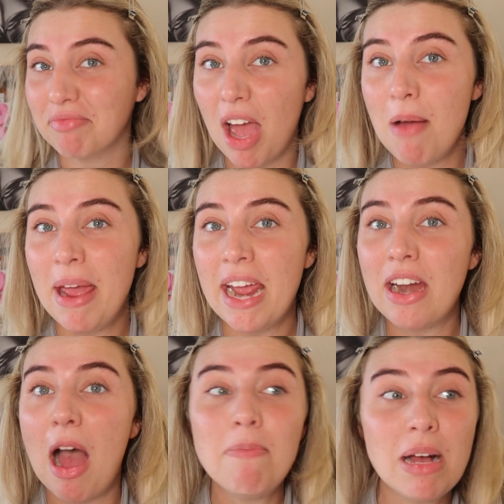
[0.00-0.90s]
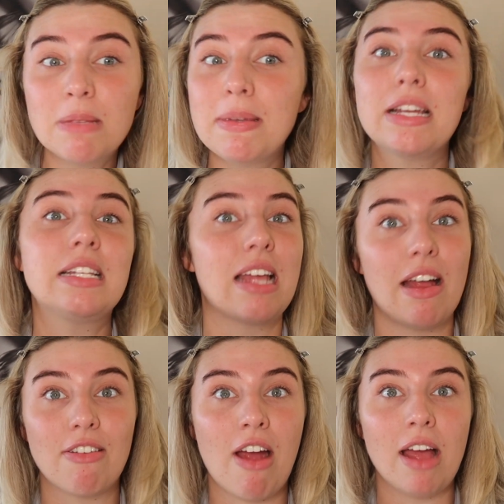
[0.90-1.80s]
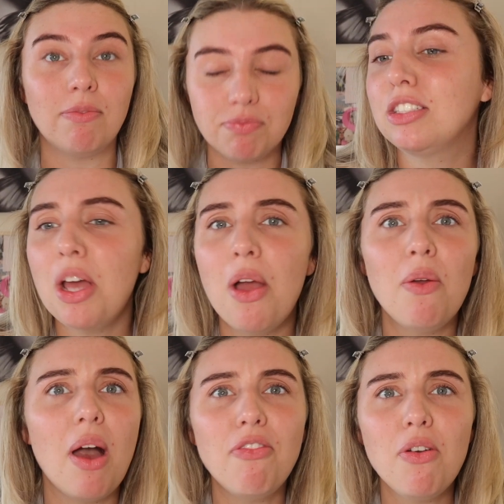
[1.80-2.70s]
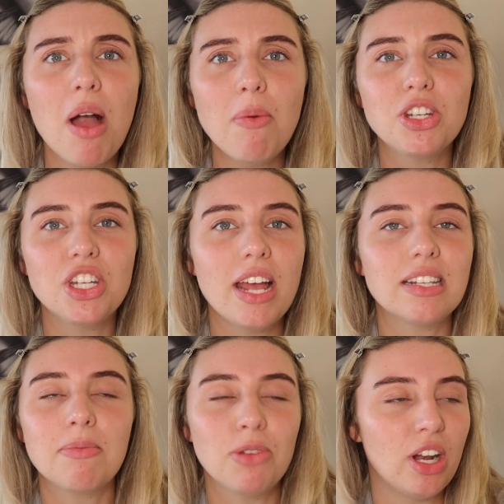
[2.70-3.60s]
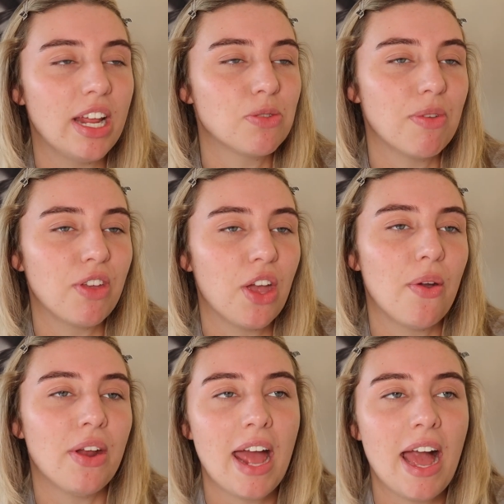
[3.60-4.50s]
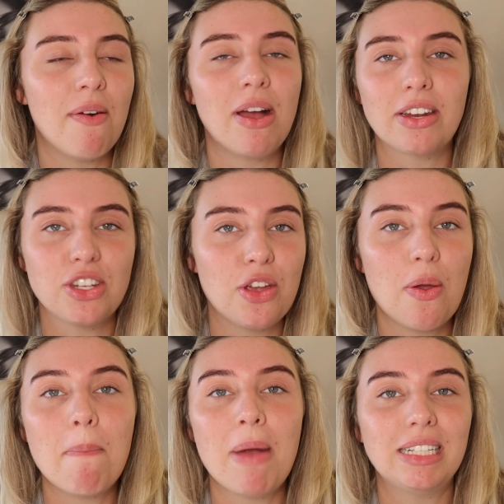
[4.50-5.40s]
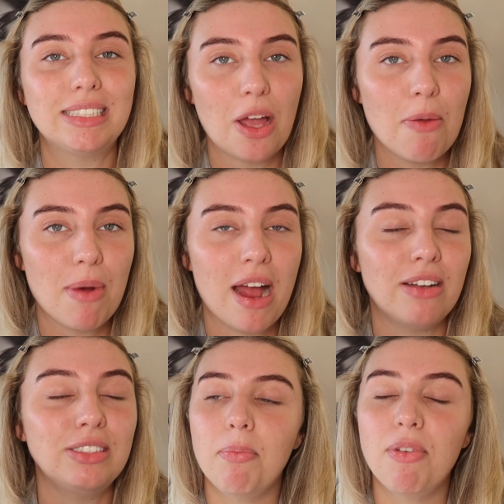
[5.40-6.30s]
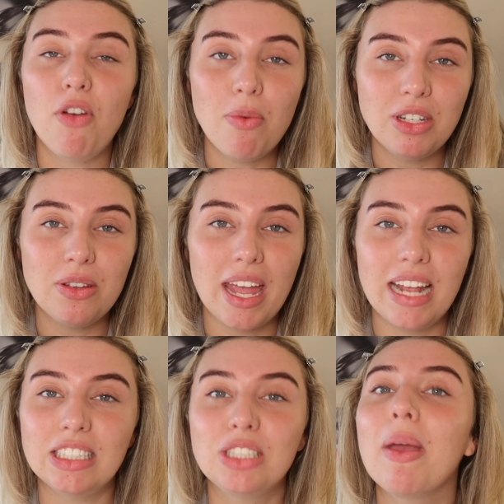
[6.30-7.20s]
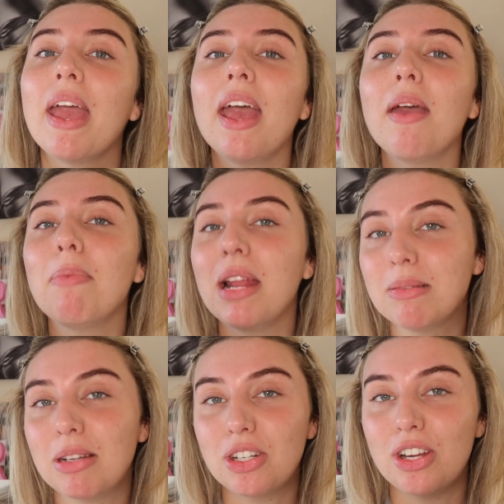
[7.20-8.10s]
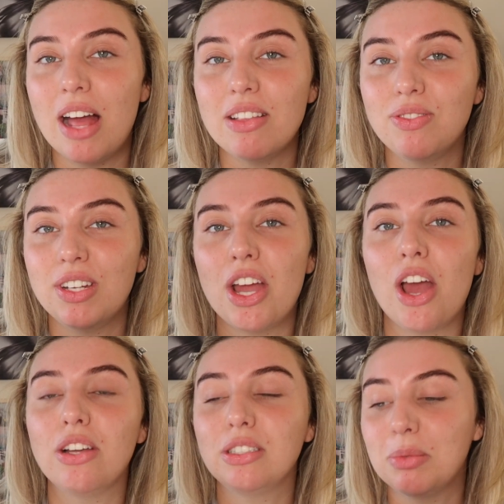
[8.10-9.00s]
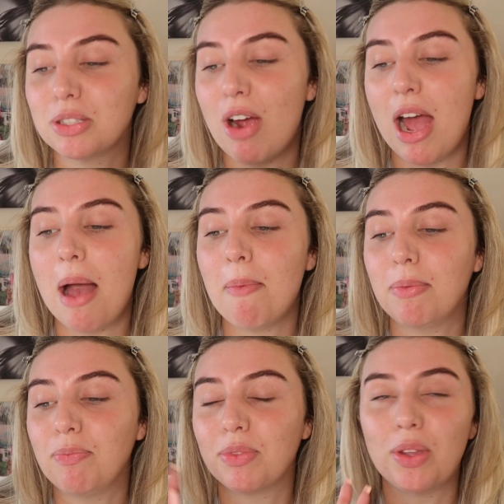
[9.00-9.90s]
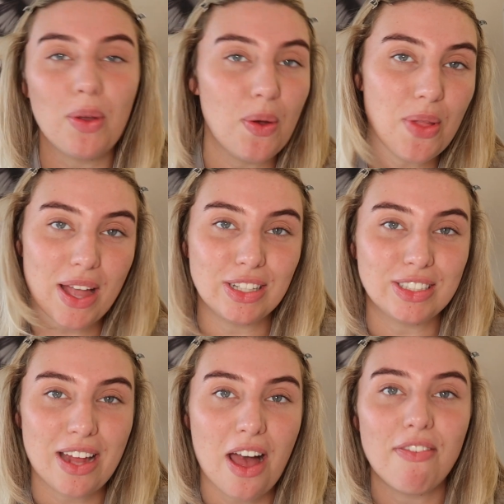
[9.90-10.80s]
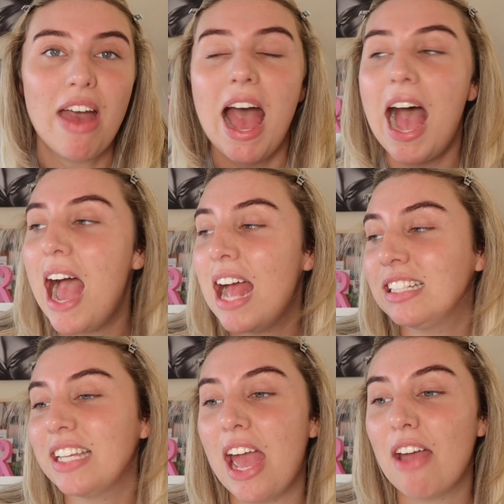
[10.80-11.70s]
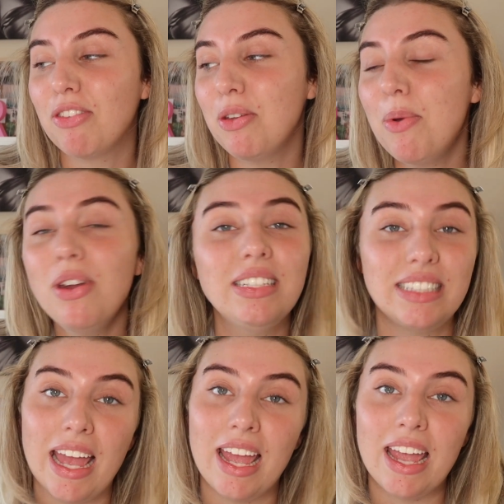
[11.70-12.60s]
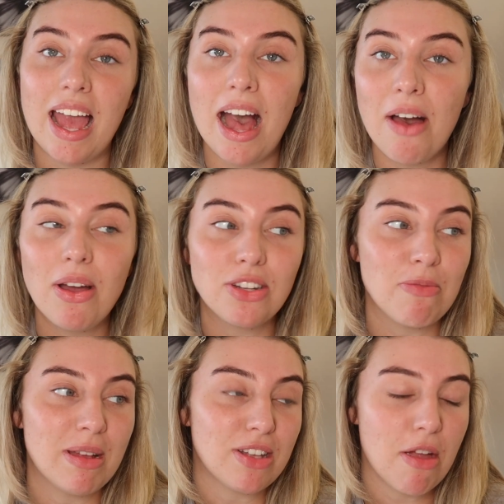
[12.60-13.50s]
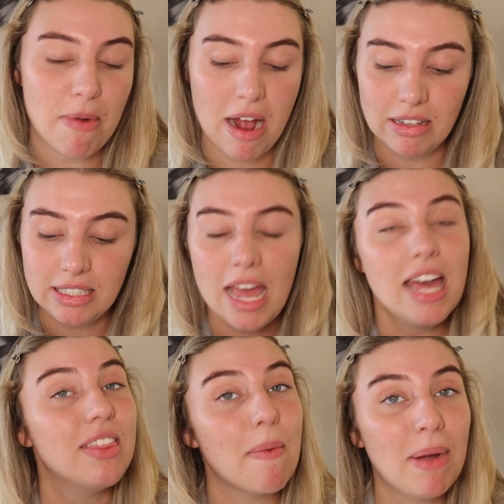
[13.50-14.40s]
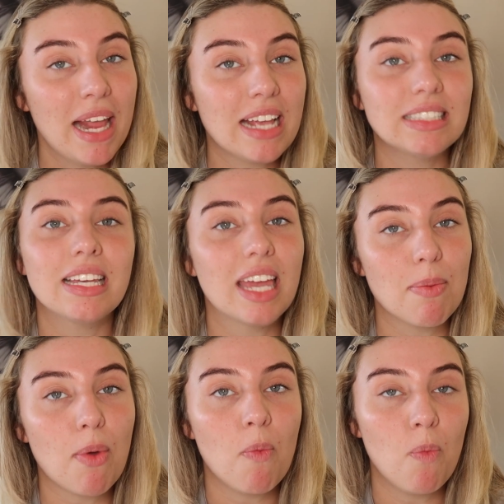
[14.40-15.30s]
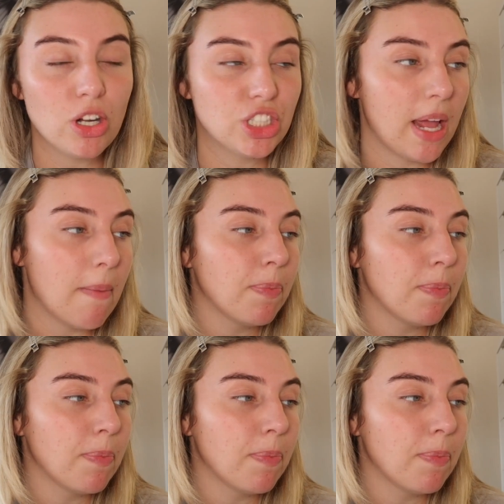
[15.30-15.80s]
I mean, I must be doing something right. So I thought I would share some knowledge with you on how I do my soap brows. Before we do get into it, please make sure you like this video, subscribe, all that good stuff. And yeah, if you want to see how I do my soap brows, then please keep on watching.